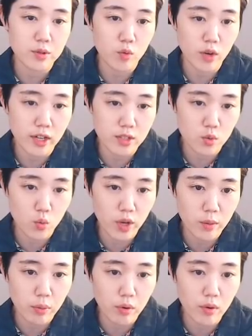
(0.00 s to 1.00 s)
white's
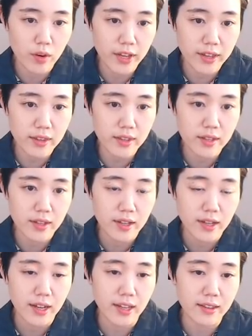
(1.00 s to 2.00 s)
weak point,
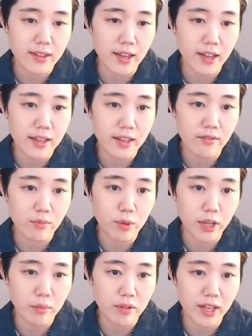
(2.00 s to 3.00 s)
and then if
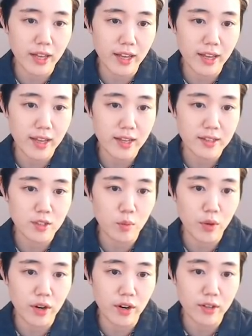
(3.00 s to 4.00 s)
black play
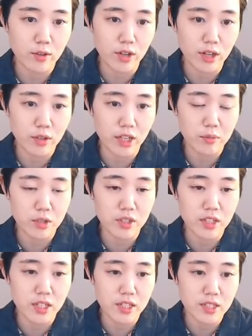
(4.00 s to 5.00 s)
somewhere and try to capture
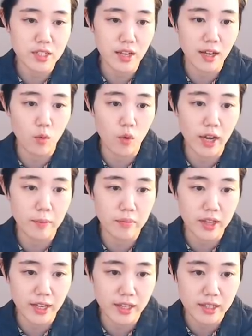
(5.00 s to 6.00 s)
this, and white
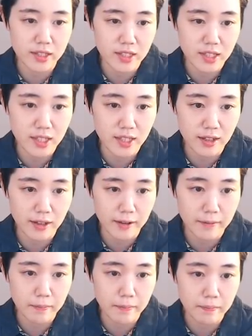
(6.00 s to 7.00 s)
plays here.
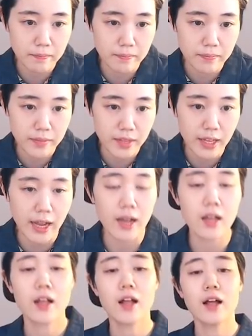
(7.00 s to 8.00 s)
Yeah.
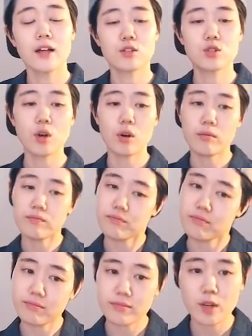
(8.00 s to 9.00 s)
So
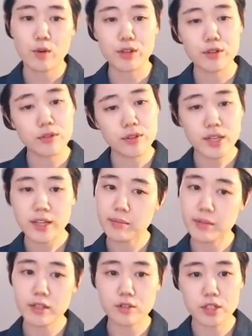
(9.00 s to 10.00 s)
what do you think
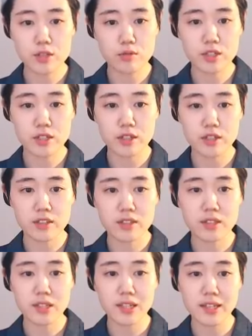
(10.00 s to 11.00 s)
about this result?
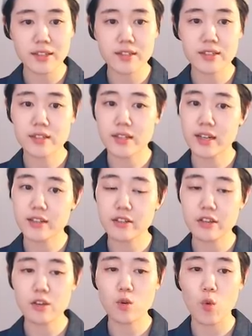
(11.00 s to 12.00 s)
It's
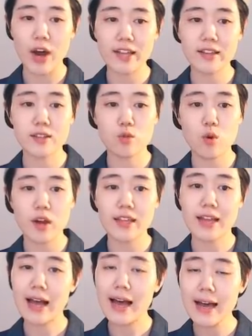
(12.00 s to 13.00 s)
actually white has quite
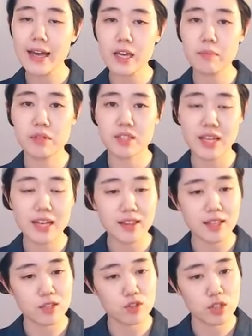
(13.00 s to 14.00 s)
high
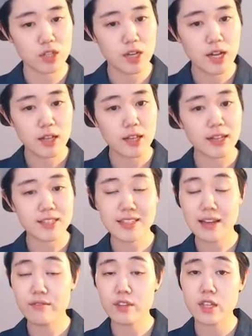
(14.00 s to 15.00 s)
percentage, like
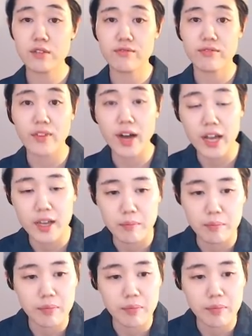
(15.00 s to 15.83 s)
75%.